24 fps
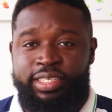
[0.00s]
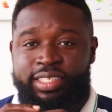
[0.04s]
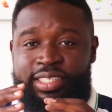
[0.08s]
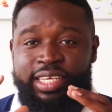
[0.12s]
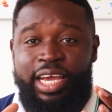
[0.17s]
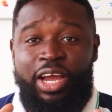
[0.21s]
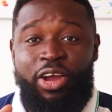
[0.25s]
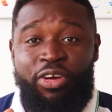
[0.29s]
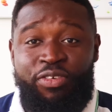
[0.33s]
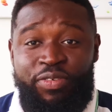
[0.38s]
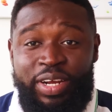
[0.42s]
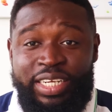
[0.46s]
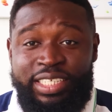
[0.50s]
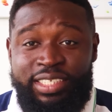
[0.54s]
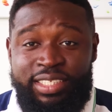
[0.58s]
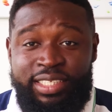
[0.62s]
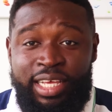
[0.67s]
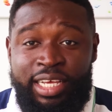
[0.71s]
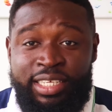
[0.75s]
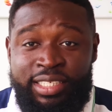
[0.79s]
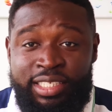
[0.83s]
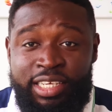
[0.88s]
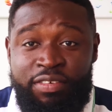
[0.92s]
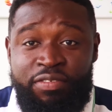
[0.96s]
The second
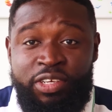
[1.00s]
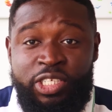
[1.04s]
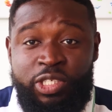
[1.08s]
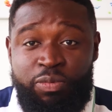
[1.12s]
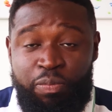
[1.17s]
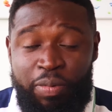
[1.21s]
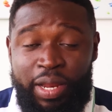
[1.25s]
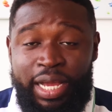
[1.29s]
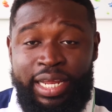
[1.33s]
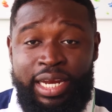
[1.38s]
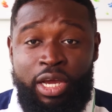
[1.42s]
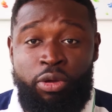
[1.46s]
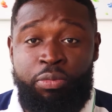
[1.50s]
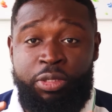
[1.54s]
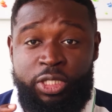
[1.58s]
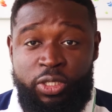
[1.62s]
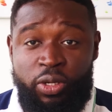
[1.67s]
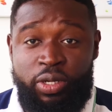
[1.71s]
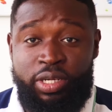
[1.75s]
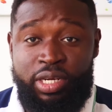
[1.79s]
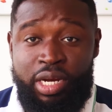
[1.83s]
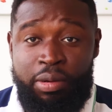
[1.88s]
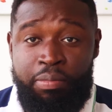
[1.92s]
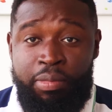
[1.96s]
registered savings plan I'll be
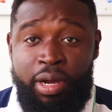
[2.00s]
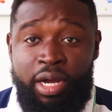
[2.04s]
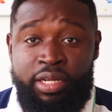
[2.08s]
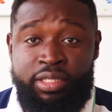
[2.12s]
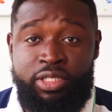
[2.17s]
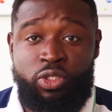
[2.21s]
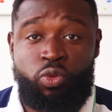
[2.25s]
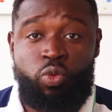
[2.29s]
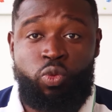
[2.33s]
talking about